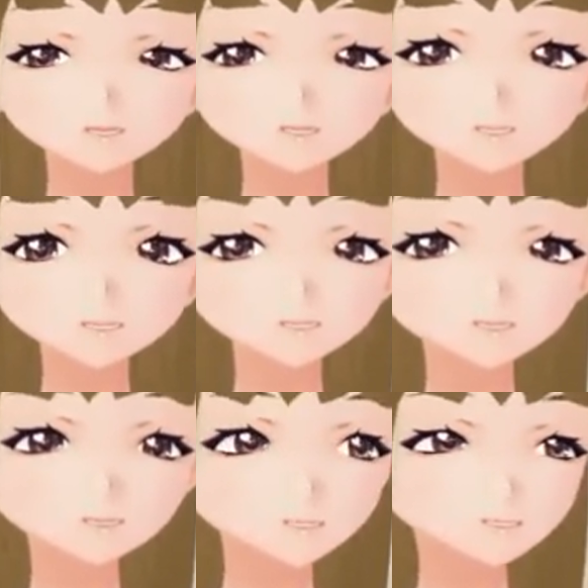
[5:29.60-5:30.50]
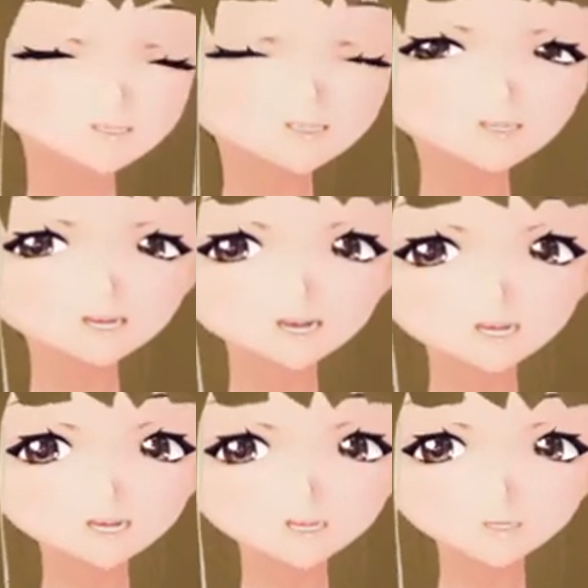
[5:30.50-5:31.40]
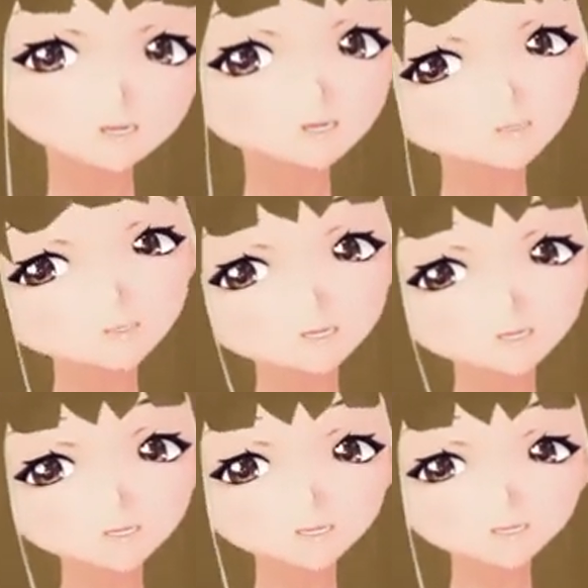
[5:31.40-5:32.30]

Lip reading: So yeah, I mean, hardware is